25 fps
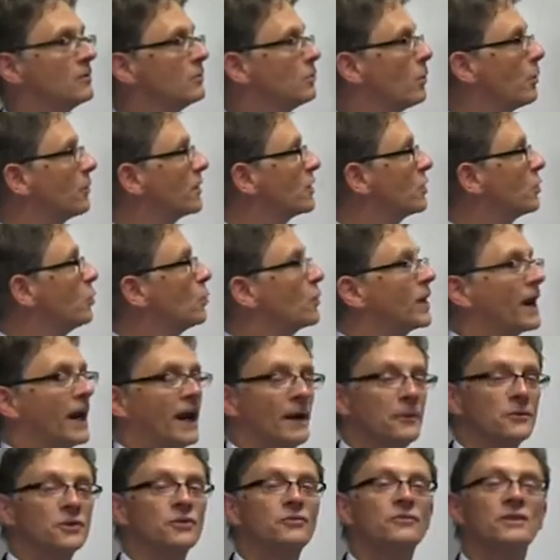what we call
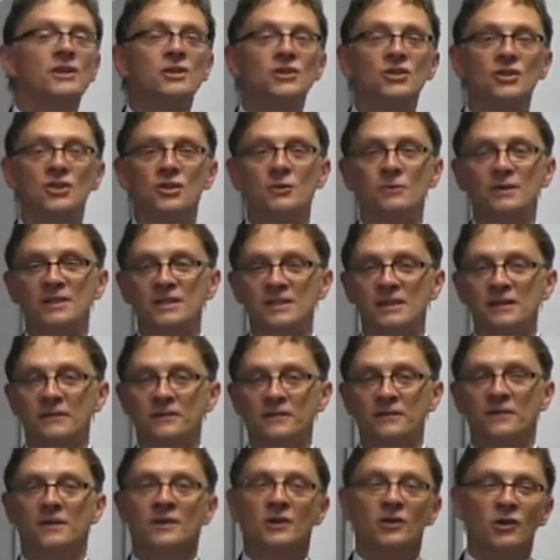counterintuitive.
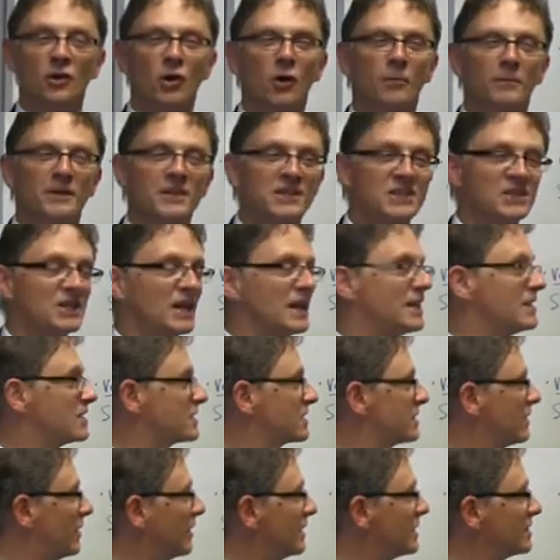Common
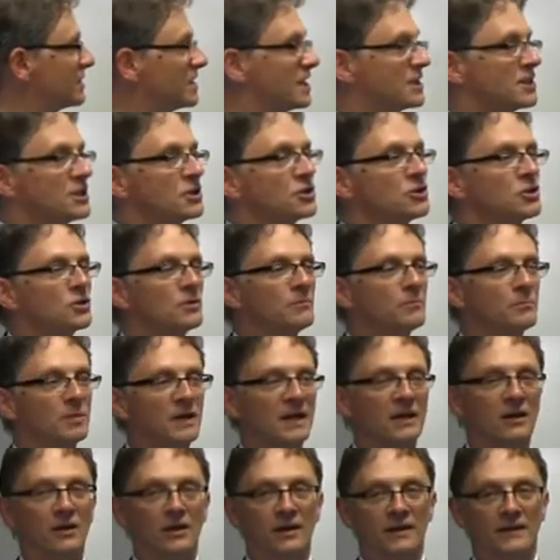sense kind of says it shouldn't
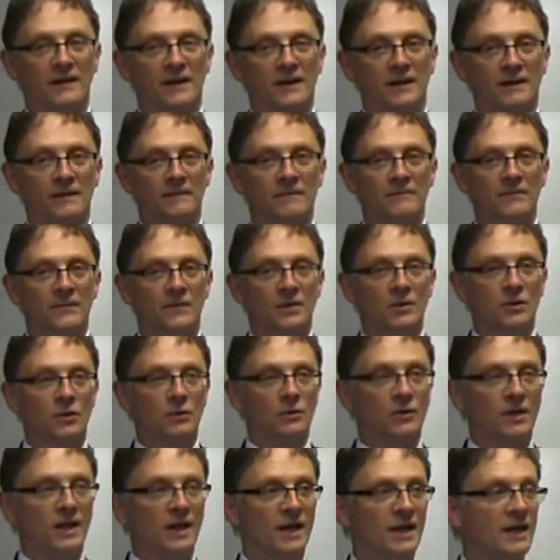be like that,
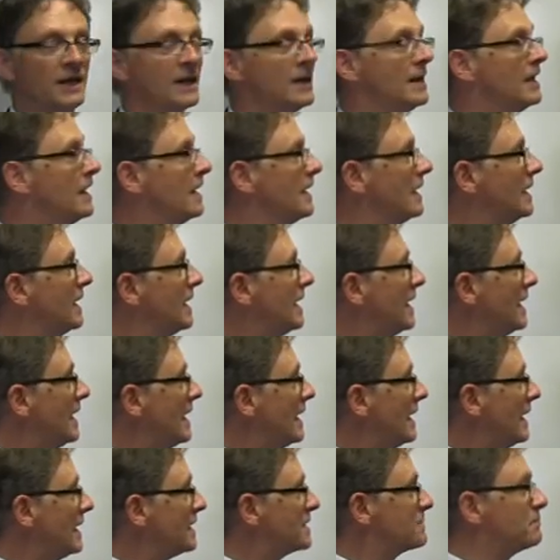okay?
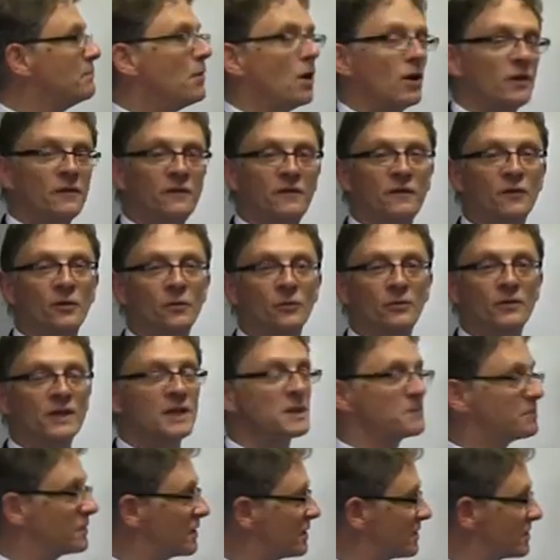It's my fault.
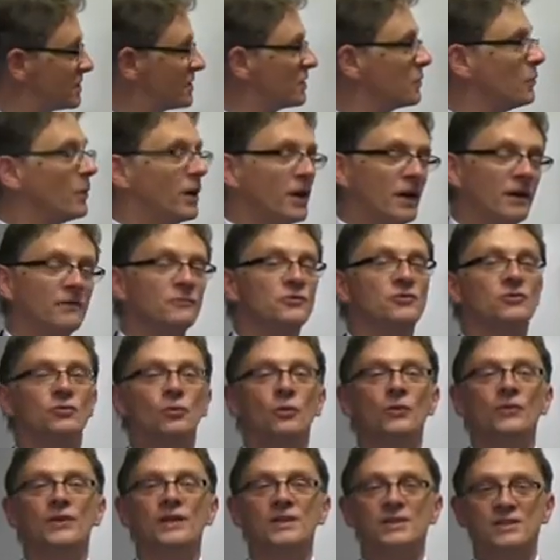It's because of the way I've
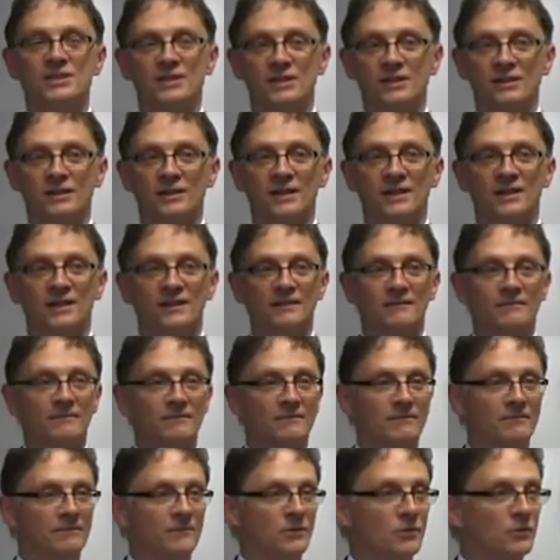drawn this circuit,
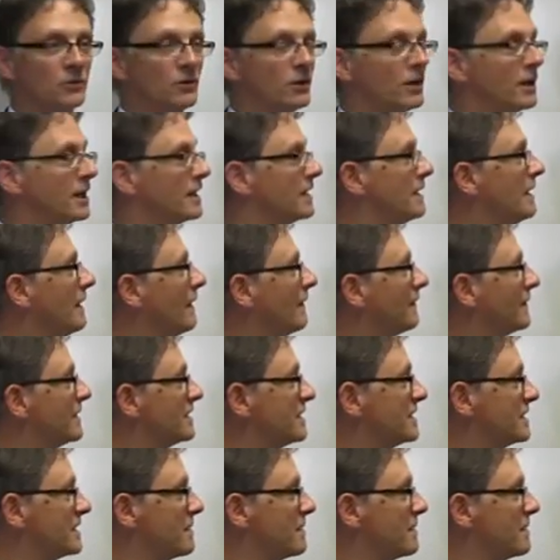all right? This